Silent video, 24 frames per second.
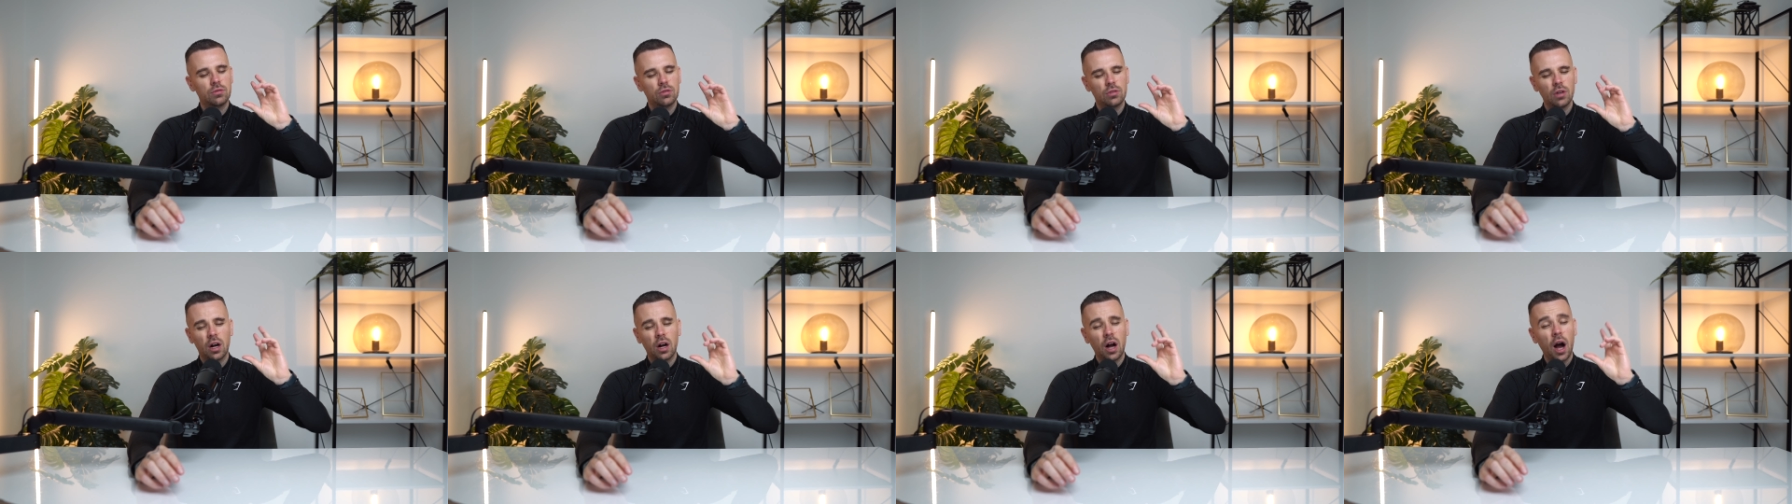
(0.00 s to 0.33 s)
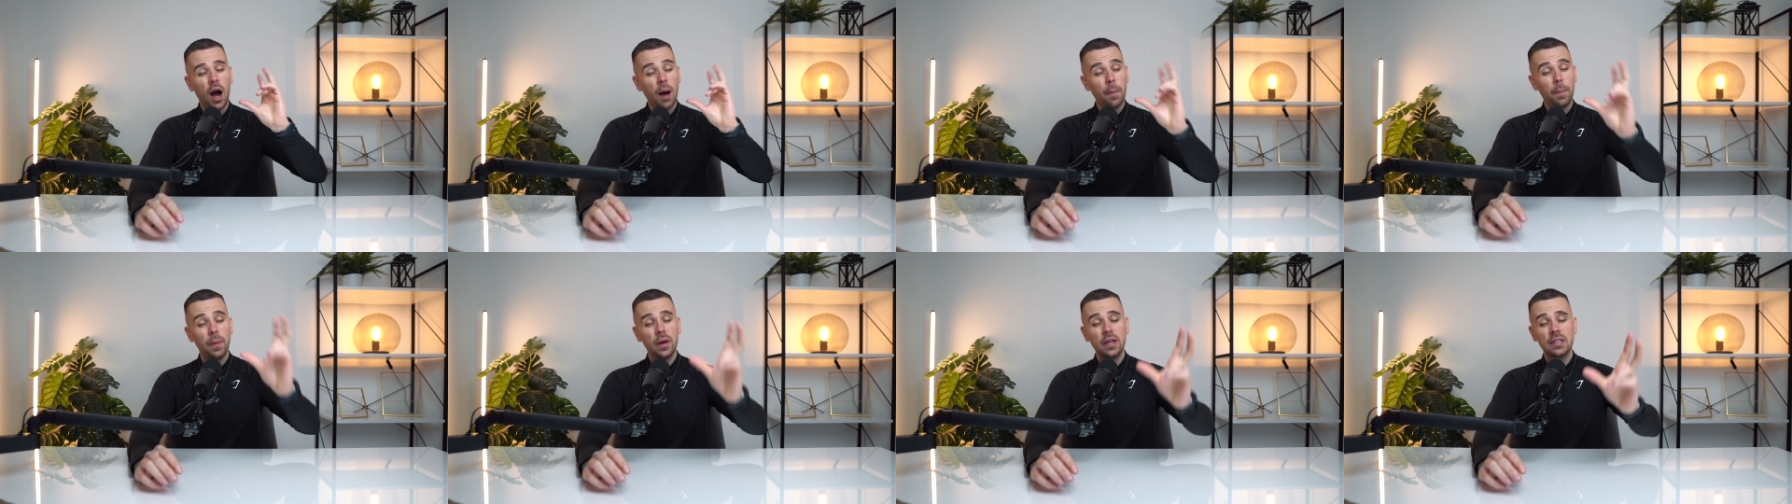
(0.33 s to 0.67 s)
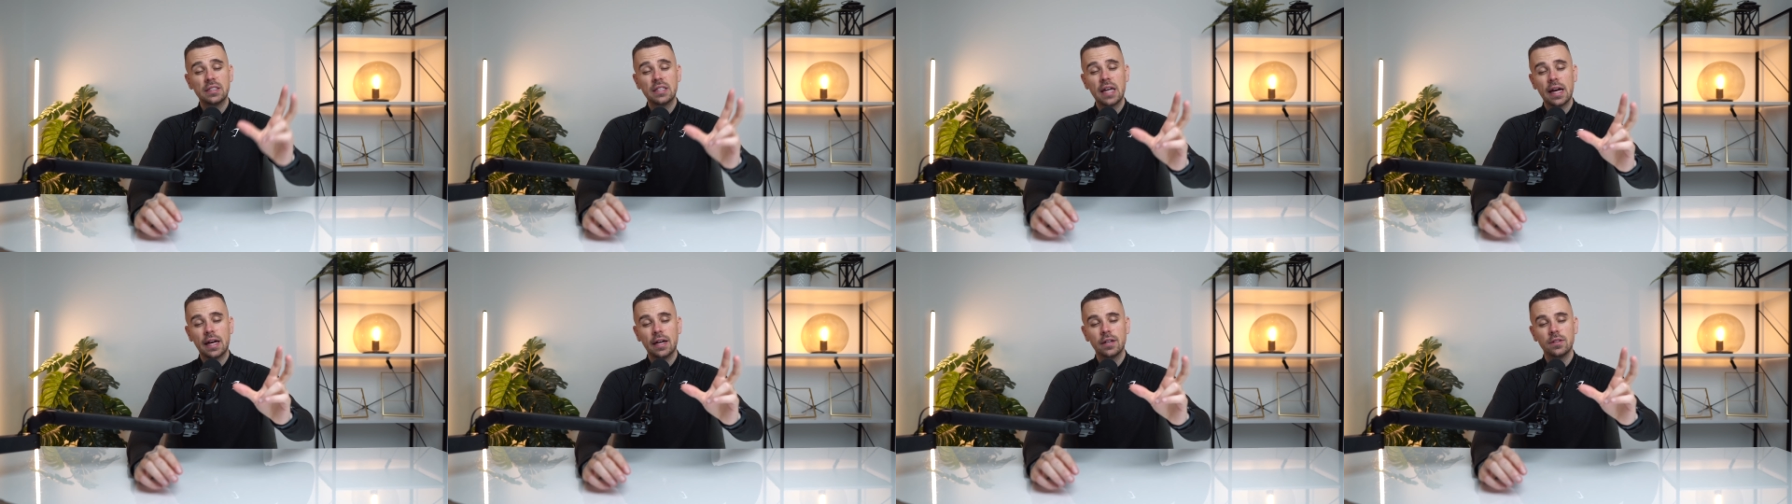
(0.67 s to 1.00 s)
a couple of
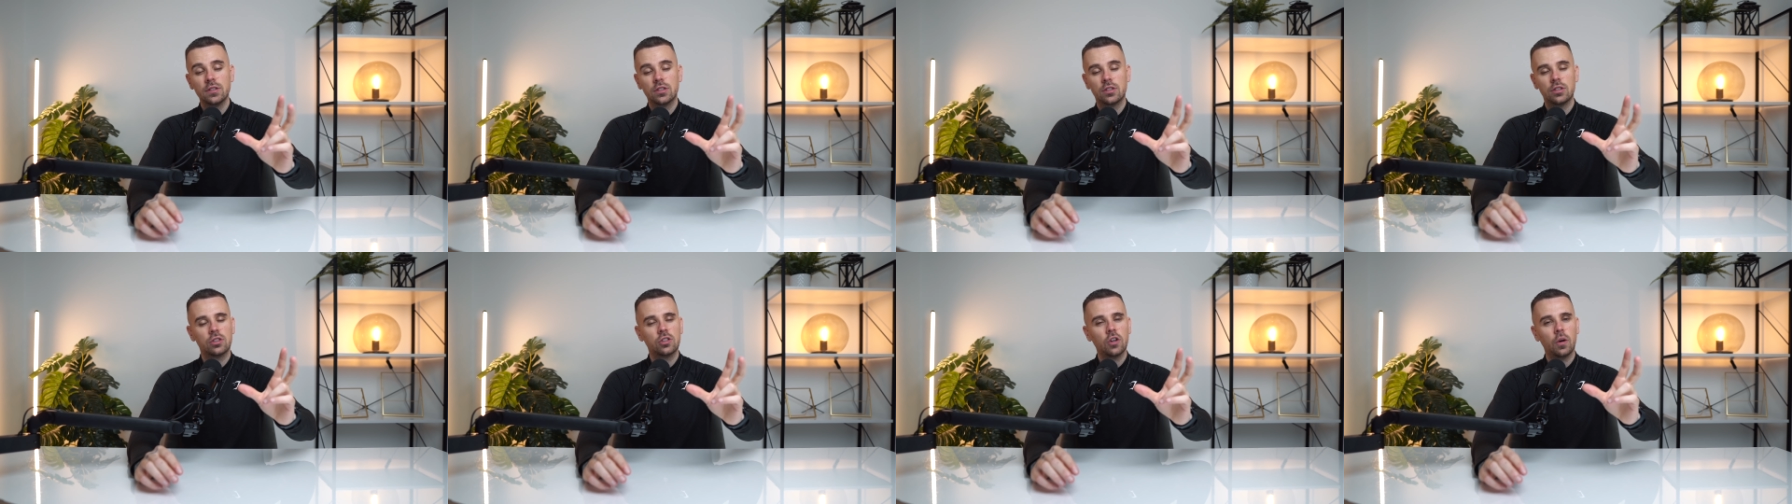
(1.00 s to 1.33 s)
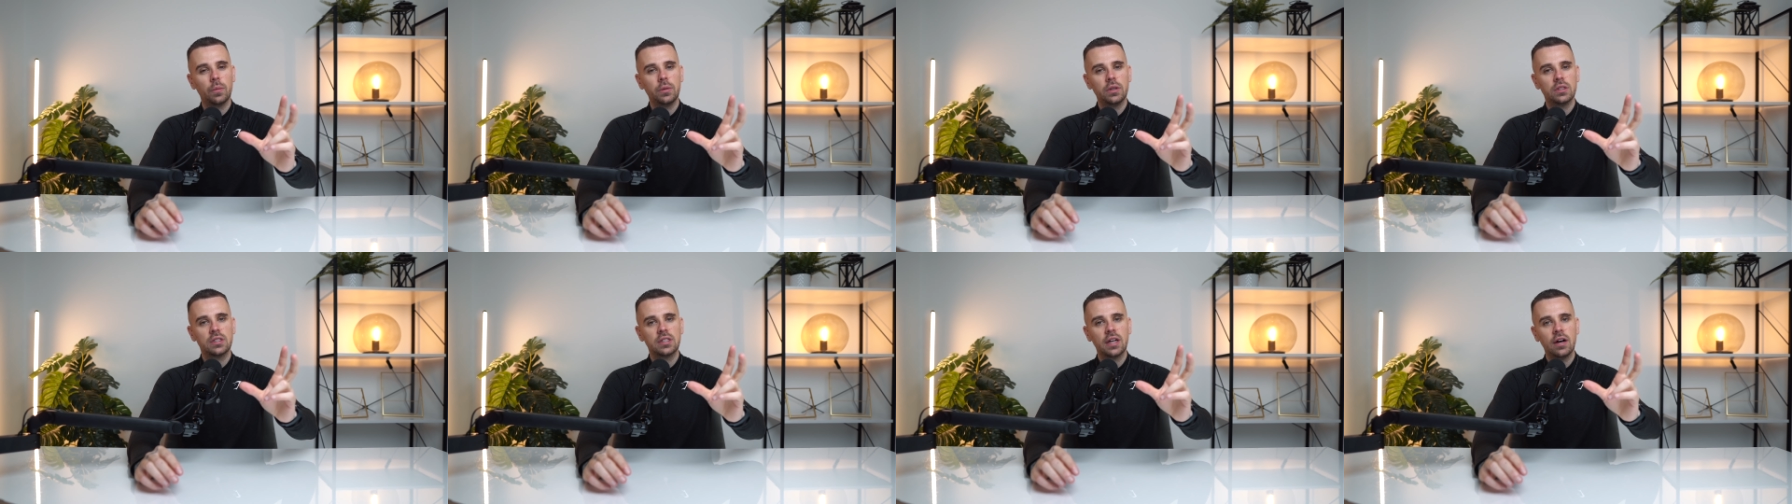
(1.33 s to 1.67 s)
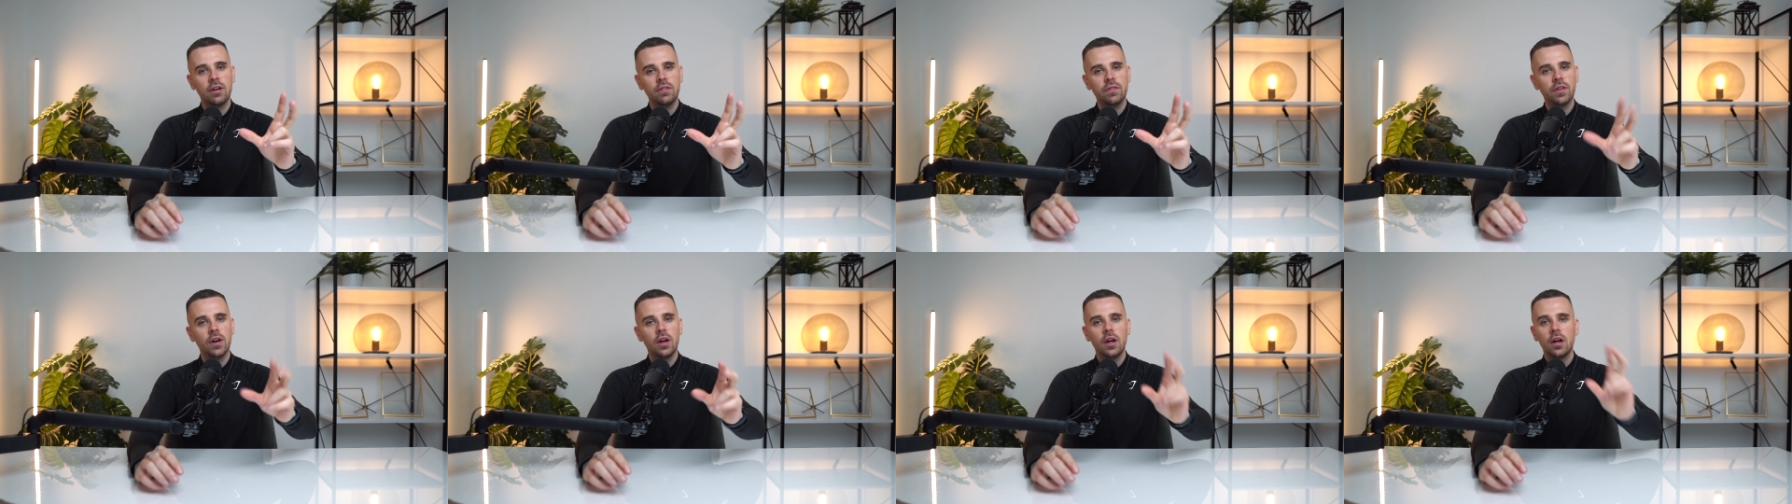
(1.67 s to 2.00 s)
seconds to stop yourself